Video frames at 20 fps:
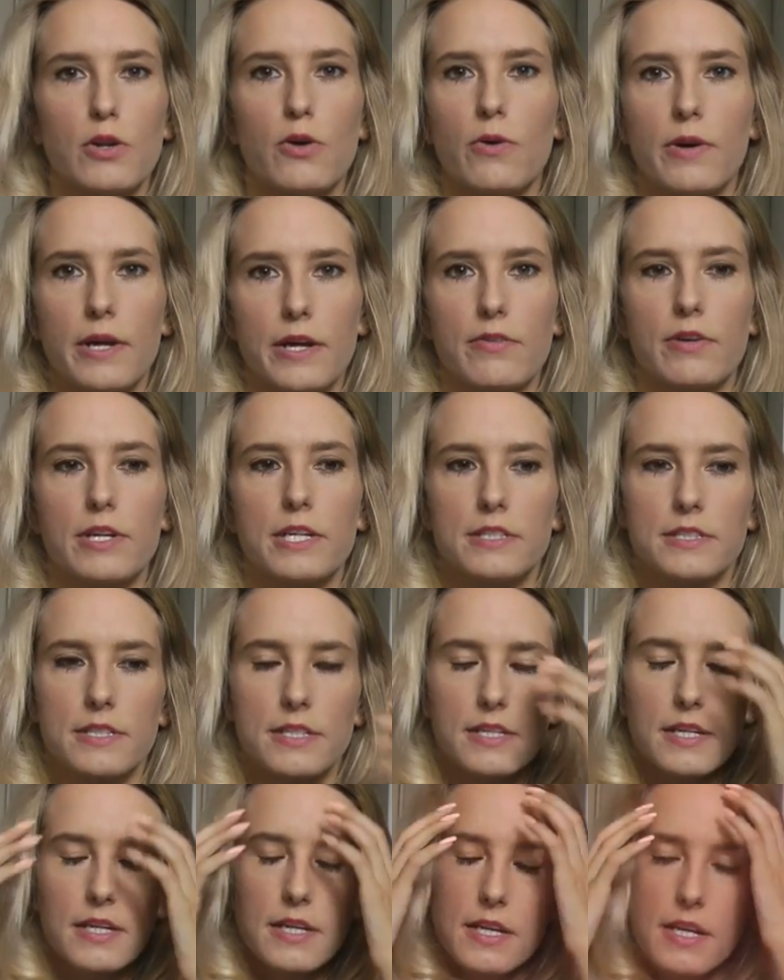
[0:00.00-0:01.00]
annoying
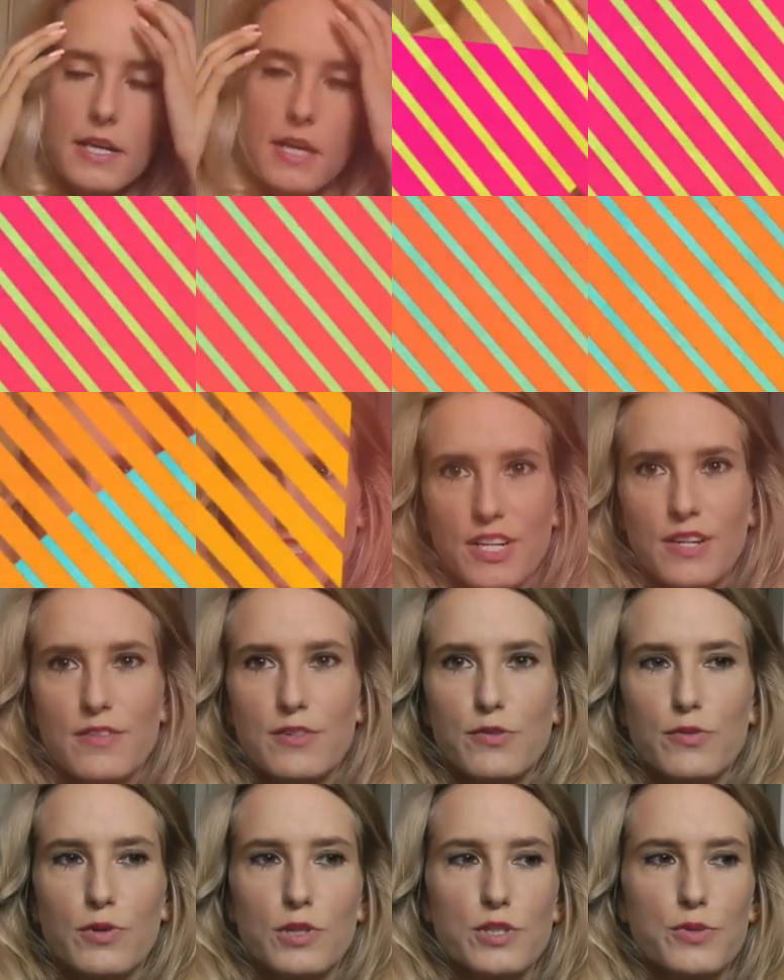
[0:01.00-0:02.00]
reason. In terms
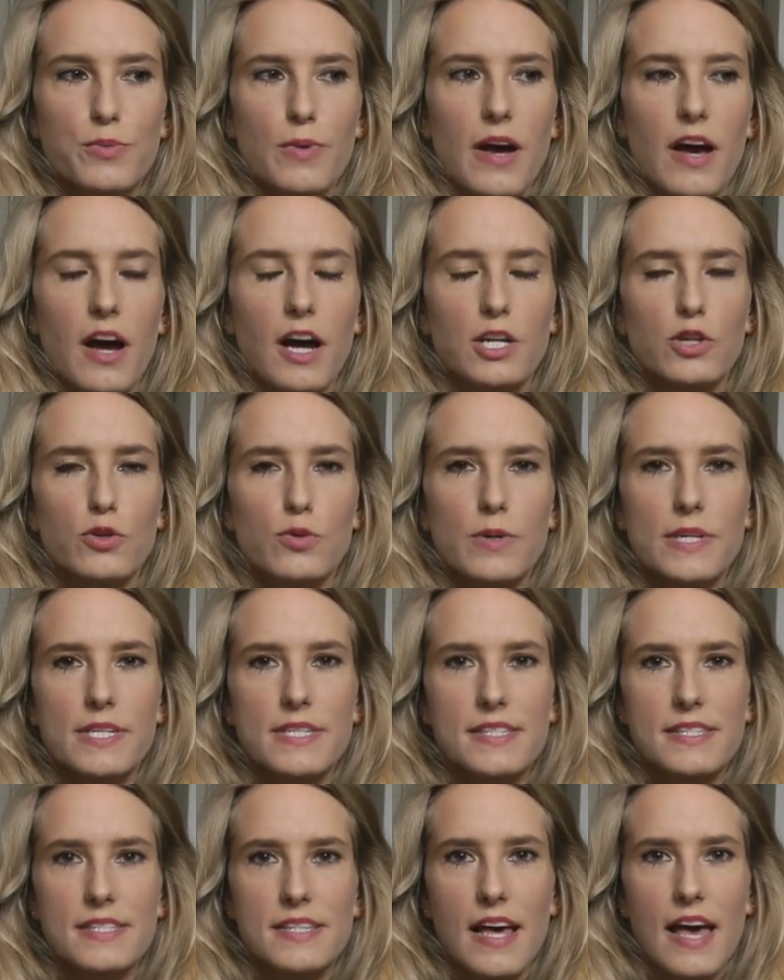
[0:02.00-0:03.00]
of what to wear, I'd always
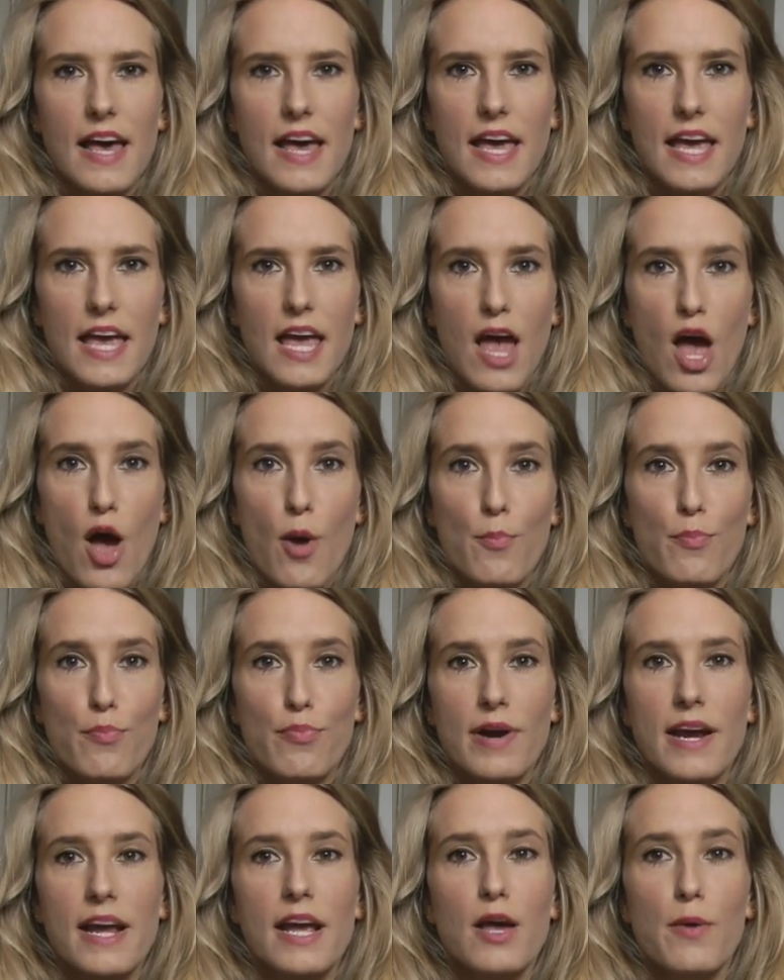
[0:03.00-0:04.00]
say
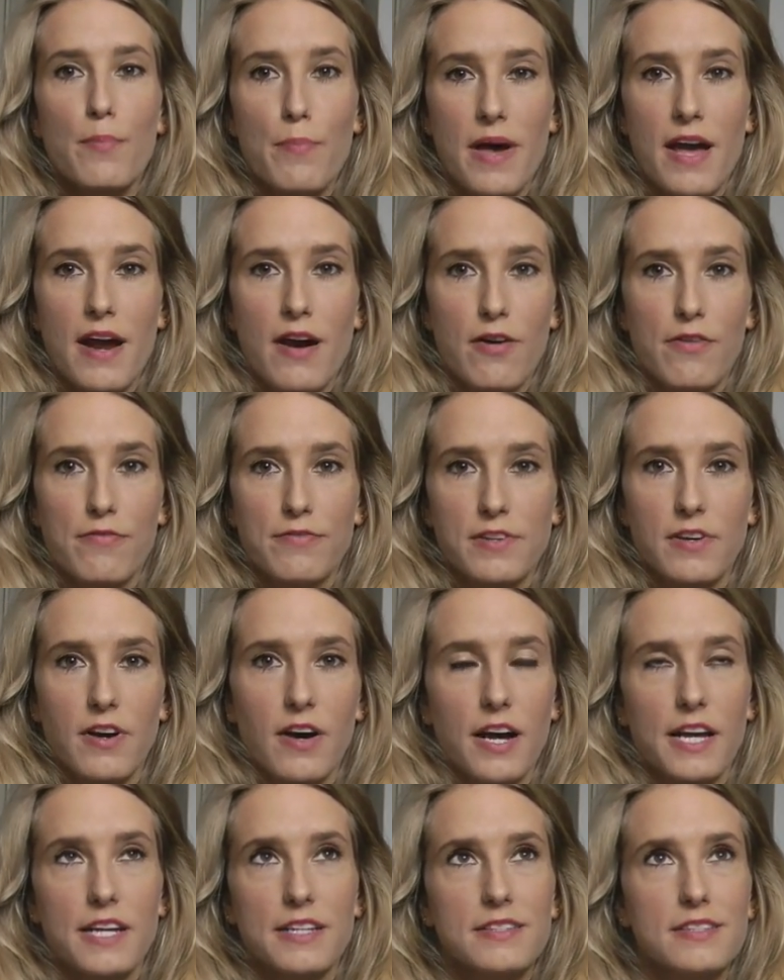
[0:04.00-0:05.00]
bring a pair of
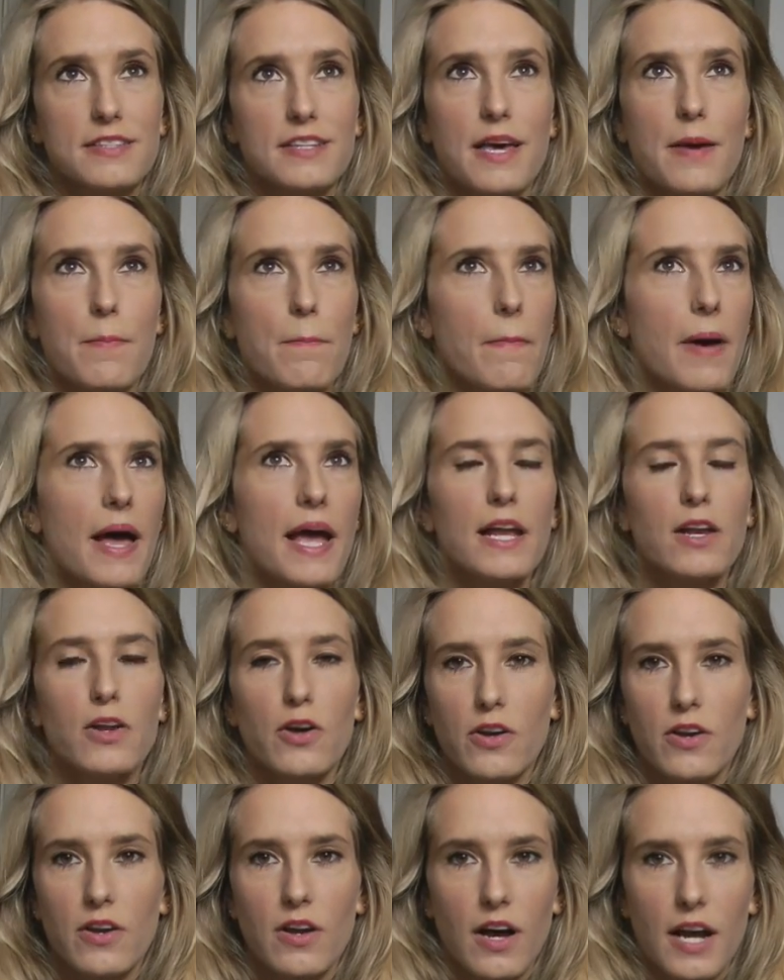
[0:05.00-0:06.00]
tights. It may
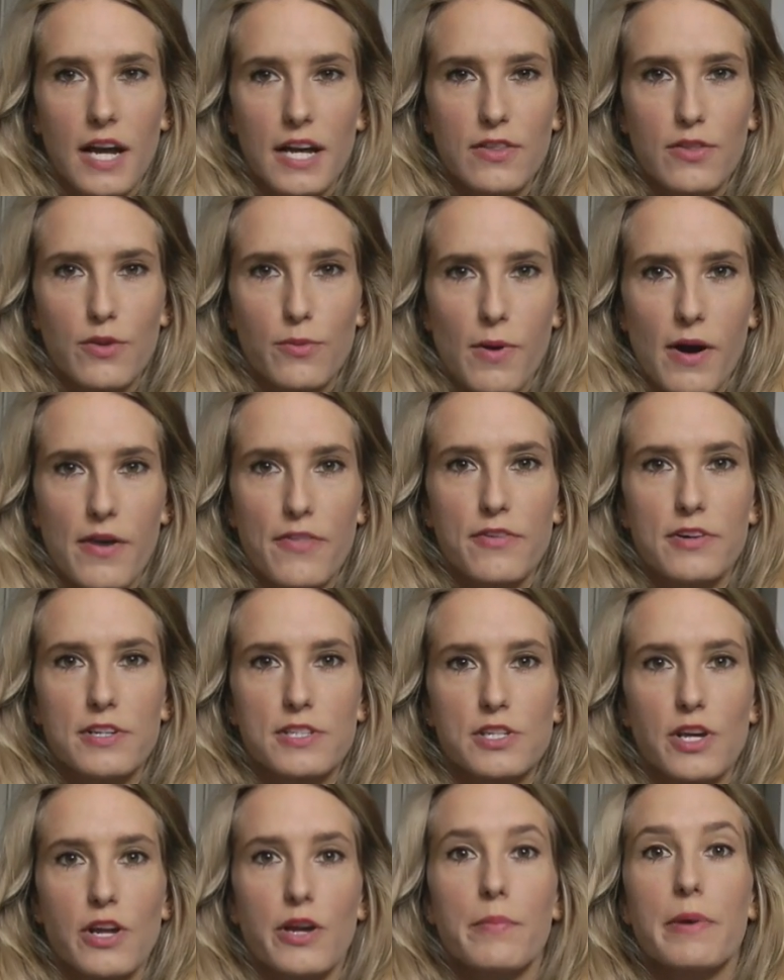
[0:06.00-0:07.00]
look like the weather
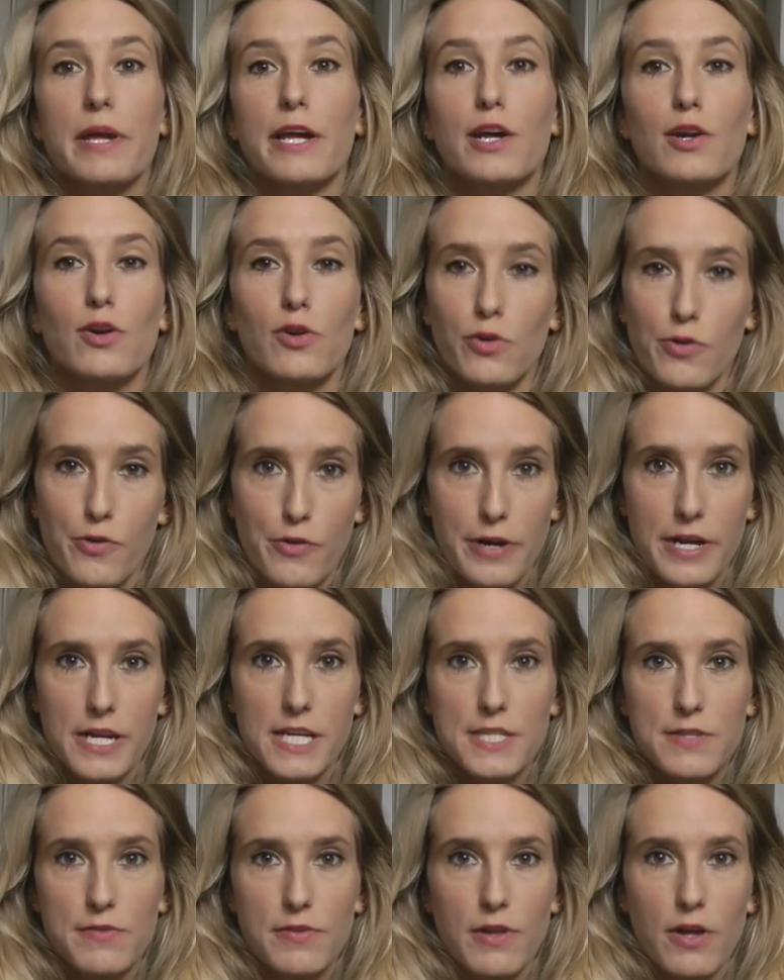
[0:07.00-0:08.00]
is going to be
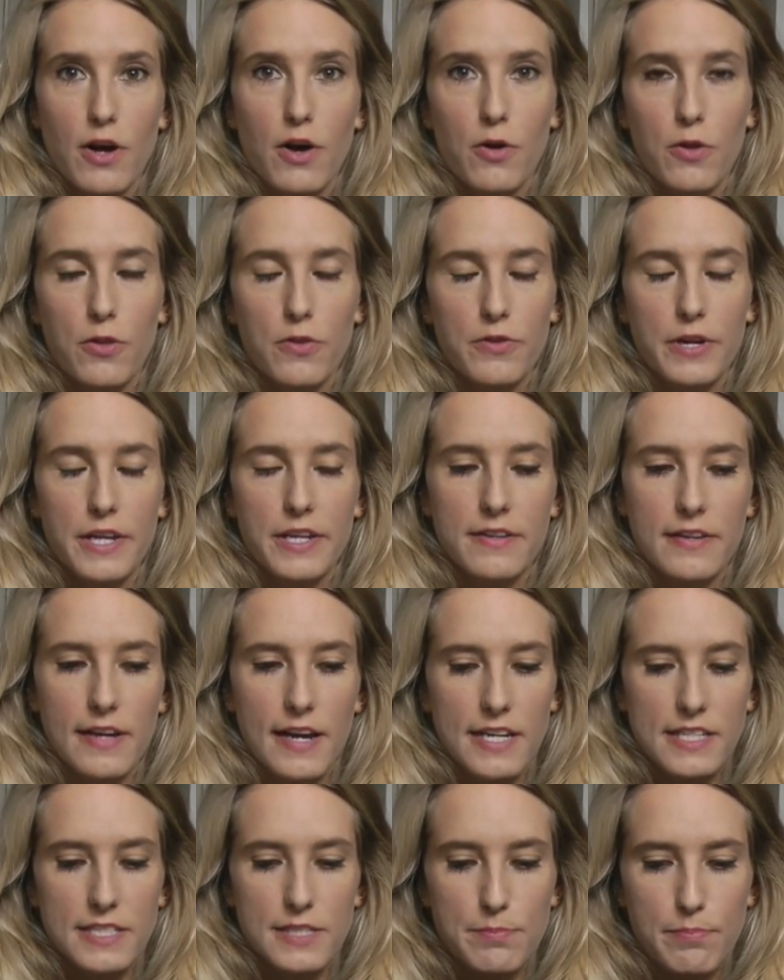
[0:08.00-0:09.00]
glorious for the whole 3
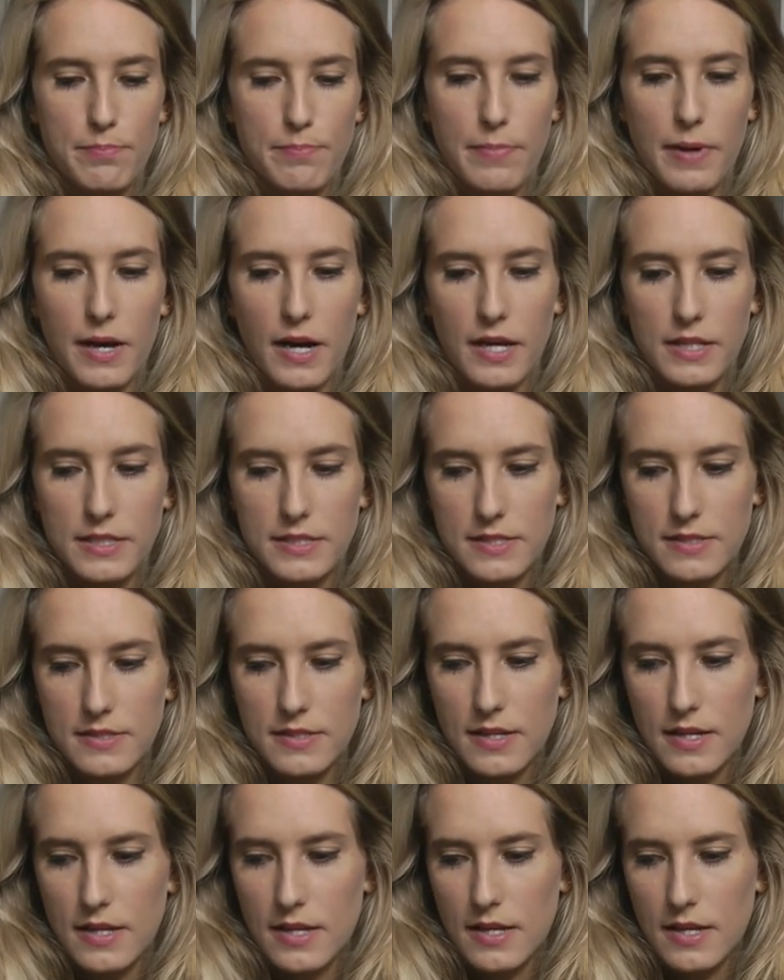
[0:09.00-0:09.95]
days, but